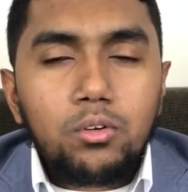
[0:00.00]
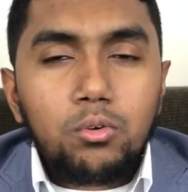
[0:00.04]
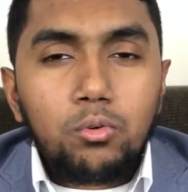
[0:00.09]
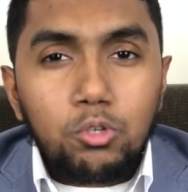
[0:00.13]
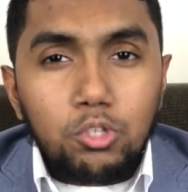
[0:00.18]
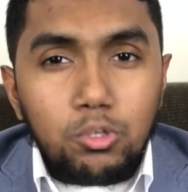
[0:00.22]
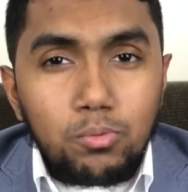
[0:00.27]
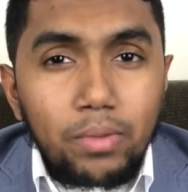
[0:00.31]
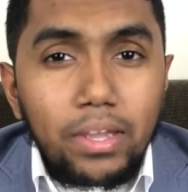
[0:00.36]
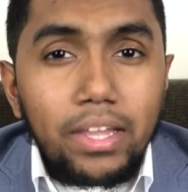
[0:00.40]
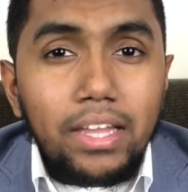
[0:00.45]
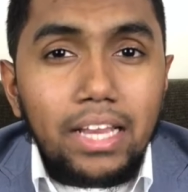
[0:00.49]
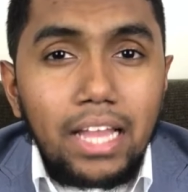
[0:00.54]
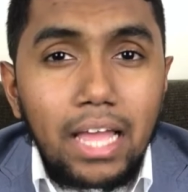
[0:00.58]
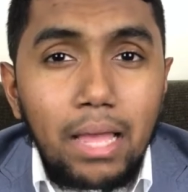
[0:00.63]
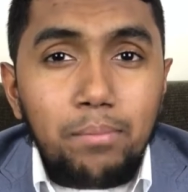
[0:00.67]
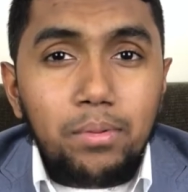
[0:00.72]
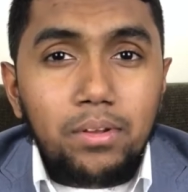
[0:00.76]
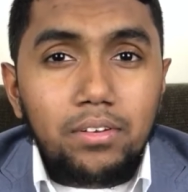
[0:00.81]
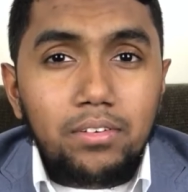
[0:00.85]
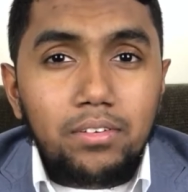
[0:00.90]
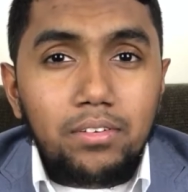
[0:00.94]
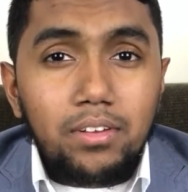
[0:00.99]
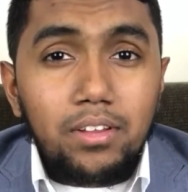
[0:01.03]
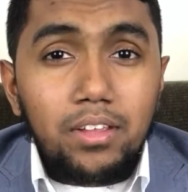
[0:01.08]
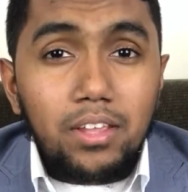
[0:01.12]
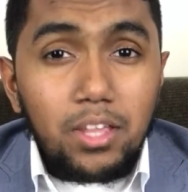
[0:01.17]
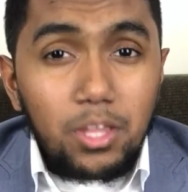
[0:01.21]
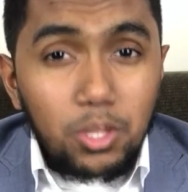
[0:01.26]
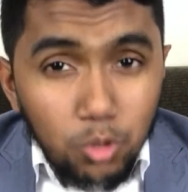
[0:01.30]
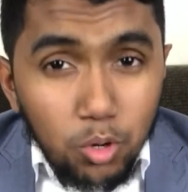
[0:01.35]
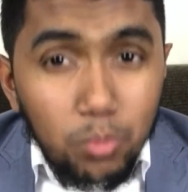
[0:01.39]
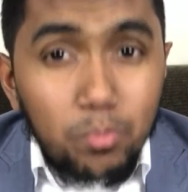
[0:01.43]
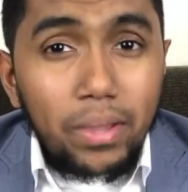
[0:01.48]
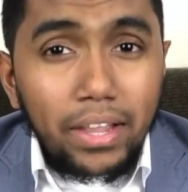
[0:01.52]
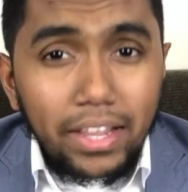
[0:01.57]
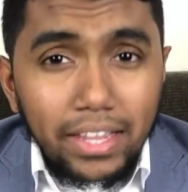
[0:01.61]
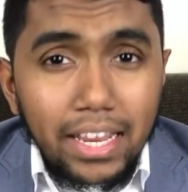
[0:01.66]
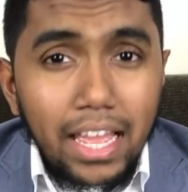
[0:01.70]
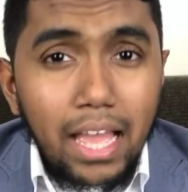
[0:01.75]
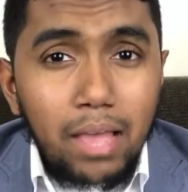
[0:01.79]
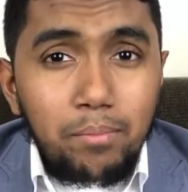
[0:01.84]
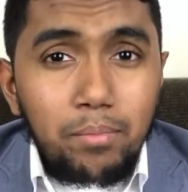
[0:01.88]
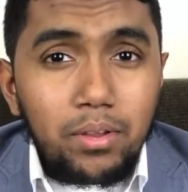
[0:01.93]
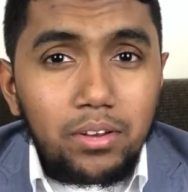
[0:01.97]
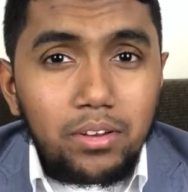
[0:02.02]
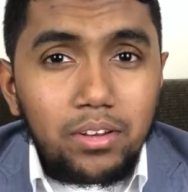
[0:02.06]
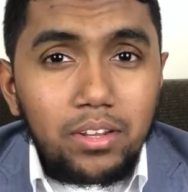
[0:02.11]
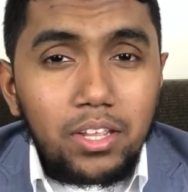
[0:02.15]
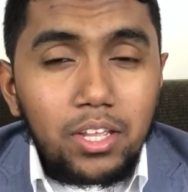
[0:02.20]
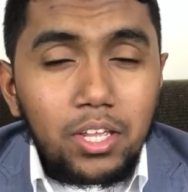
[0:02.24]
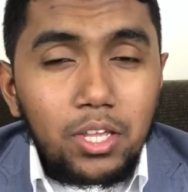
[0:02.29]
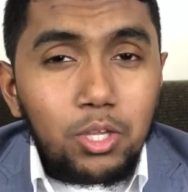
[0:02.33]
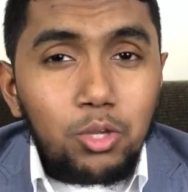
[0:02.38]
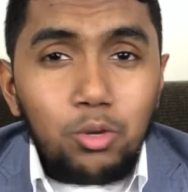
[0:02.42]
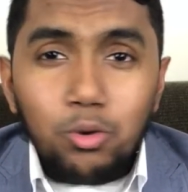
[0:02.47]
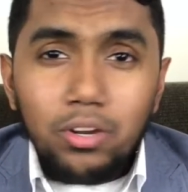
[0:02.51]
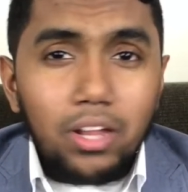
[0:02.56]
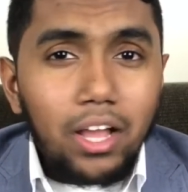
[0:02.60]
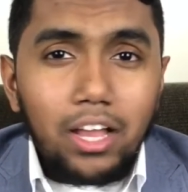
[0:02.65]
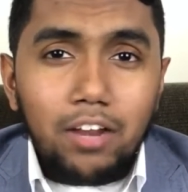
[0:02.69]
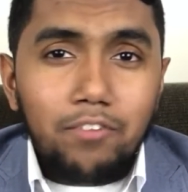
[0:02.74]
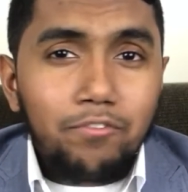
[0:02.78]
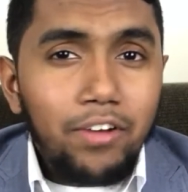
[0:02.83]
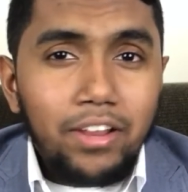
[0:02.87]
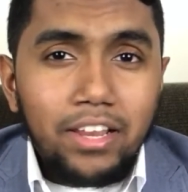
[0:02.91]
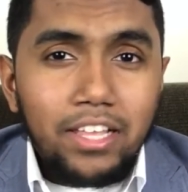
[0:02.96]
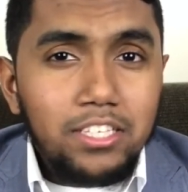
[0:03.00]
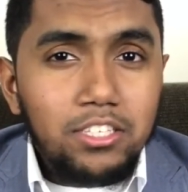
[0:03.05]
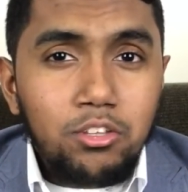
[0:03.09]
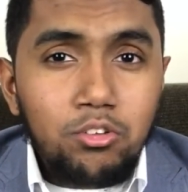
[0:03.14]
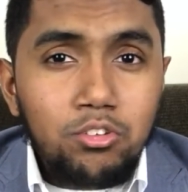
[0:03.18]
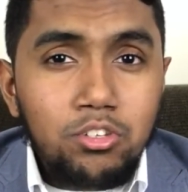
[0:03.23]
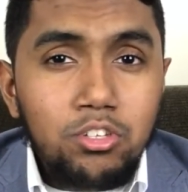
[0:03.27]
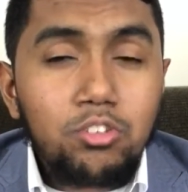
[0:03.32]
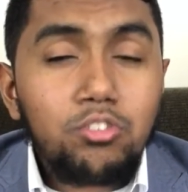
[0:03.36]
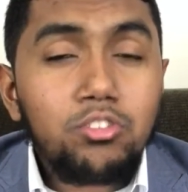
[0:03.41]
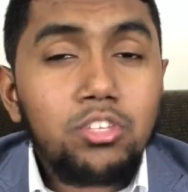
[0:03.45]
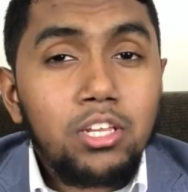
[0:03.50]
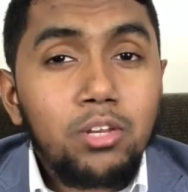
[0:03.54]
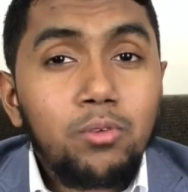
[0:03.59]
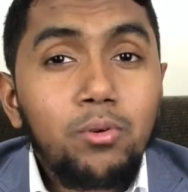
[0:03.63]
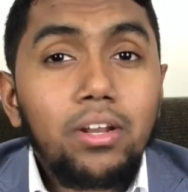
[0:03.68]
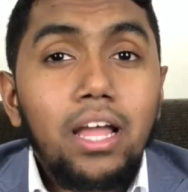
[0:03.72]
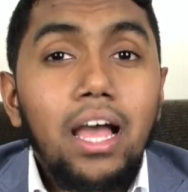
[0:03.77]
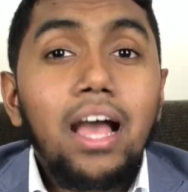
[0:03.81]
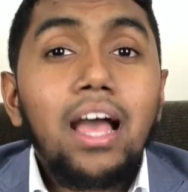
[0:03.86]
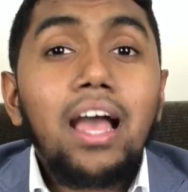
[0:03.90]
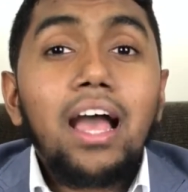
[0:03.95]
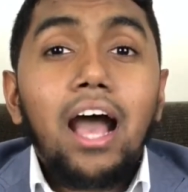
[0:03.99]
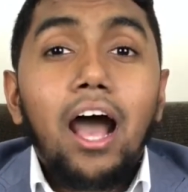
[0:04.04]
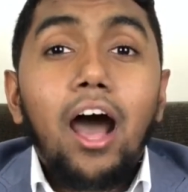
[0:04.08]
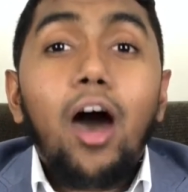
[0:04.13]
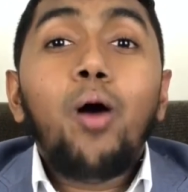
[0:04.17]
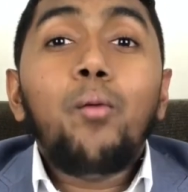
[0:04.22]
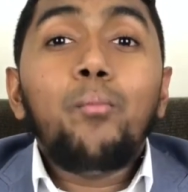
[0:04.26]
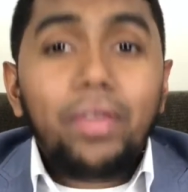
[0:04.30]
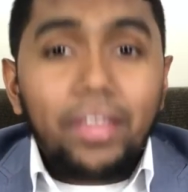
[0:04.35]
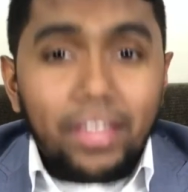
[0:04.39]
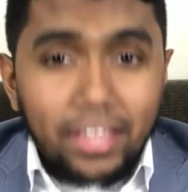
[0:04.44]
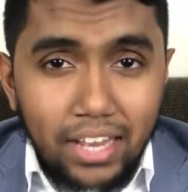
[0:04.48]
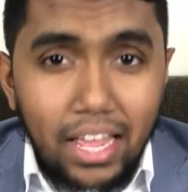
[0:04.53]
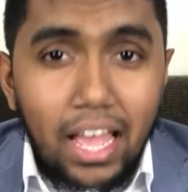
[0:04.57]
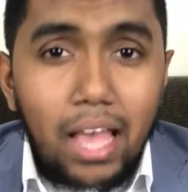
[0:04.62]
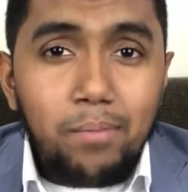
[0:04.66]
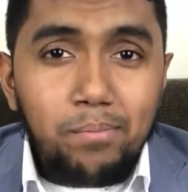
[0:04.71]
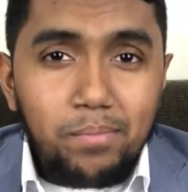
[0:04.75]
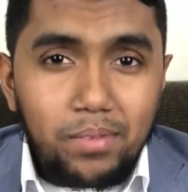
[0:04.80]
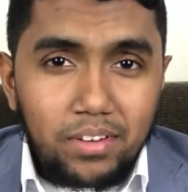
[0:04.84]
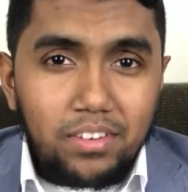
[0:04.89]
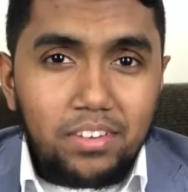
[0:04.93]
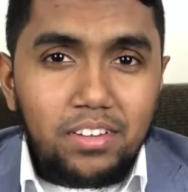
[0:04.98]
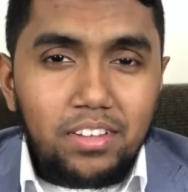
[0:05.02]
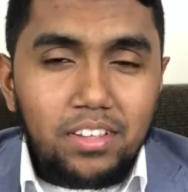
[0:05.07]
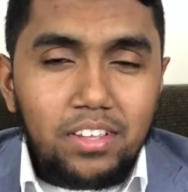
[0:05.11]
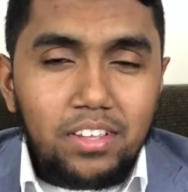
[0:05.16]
Would you make it happen? You would make it happen. You're not going to find excuses. You say, you know what, I'll make it happen.